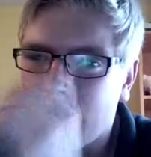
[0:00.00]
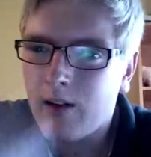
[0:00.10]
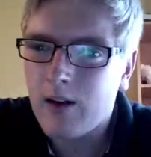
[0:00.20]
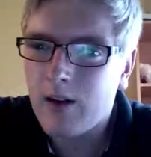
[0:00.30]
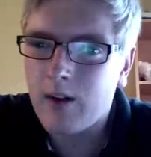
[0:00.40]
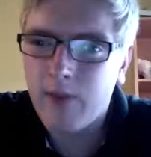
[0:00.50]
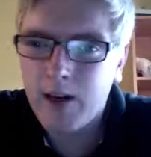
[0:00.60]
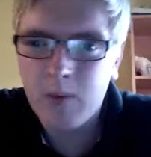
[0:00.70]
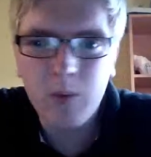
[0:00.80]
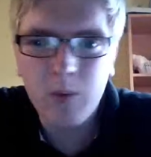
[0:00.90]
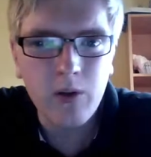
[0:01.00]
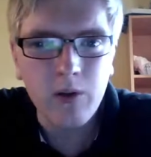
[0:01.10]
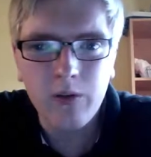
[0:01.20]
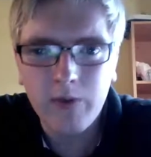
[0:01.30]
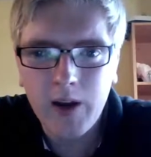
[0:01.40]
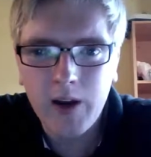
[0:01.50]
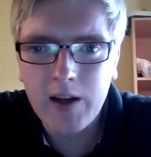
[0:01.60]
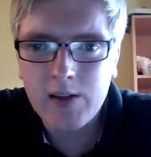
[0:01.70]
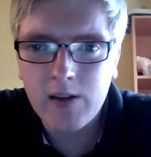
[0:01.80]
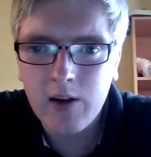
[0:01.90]
an environment with all their
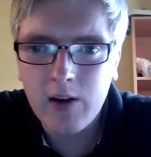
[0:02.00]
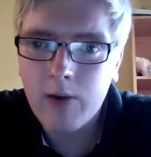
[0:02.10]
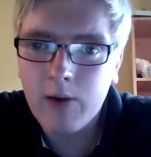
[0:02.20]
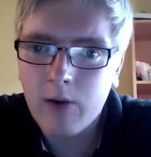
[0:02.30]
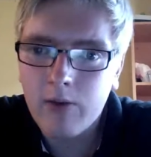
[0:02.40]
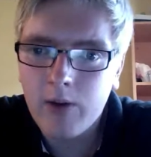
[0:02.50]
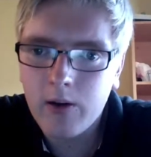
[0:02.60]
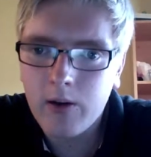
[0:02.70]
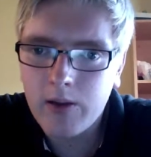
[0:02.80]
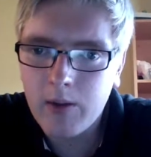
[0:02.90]
friends and they're having a lot of fun all the time.